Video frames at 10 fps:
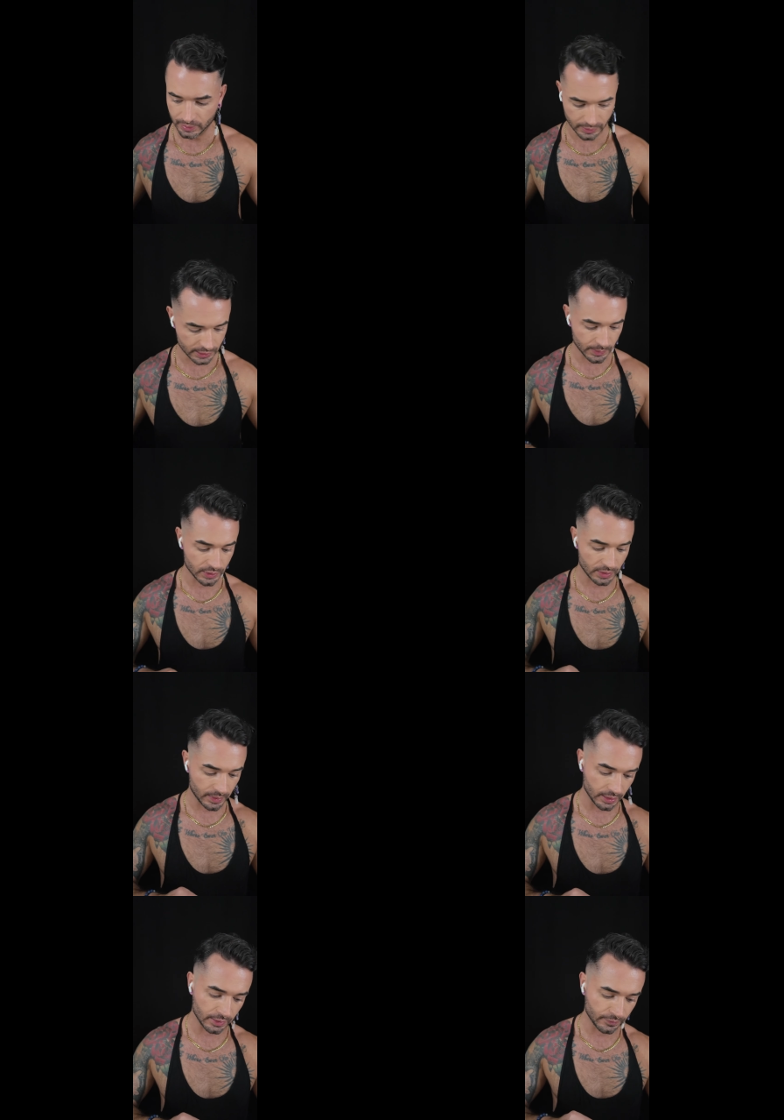They're supposed to be
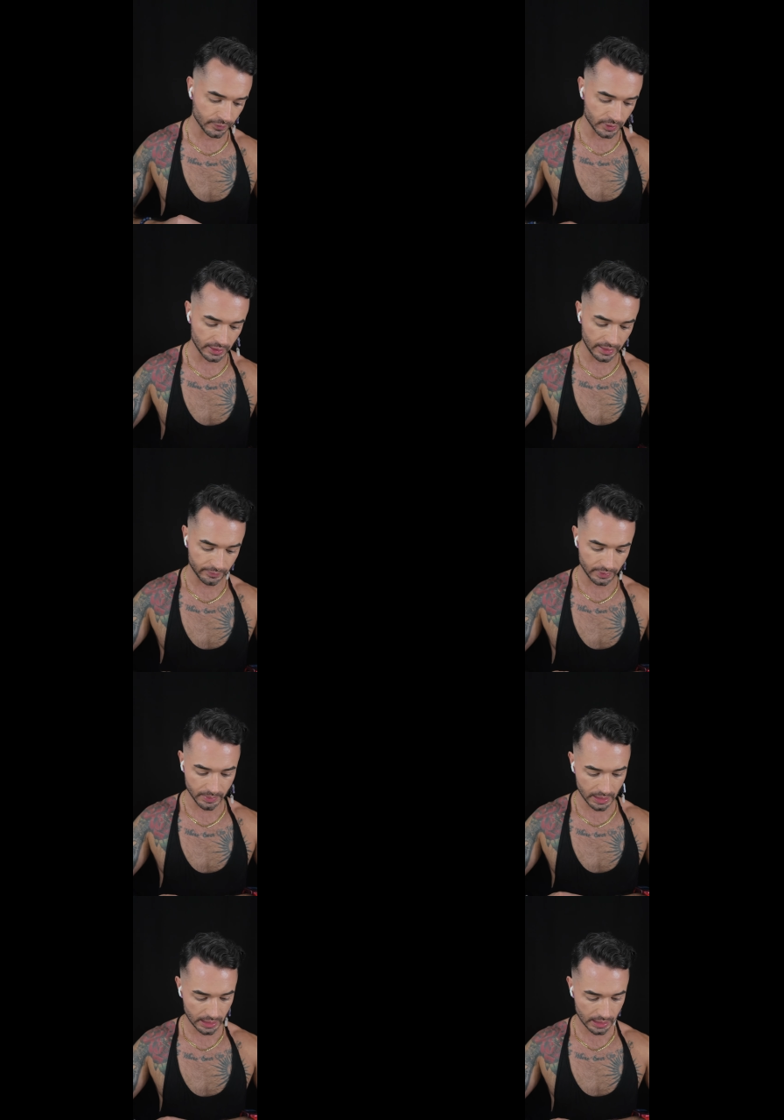good for
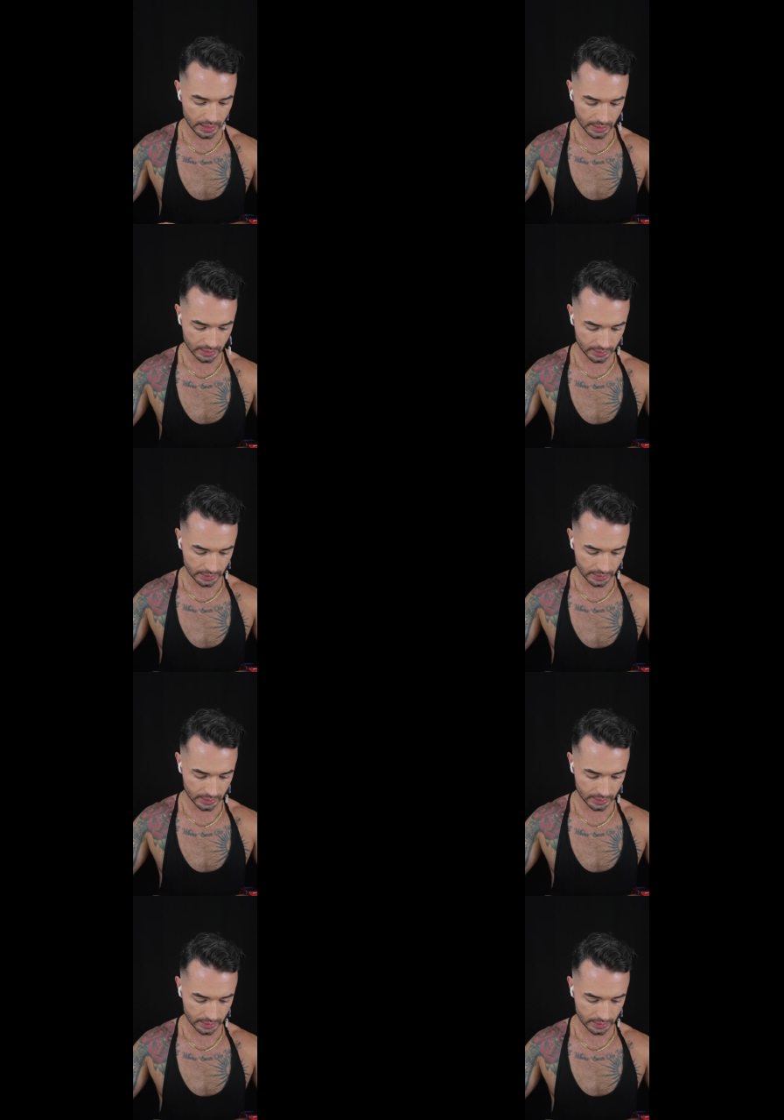everybody.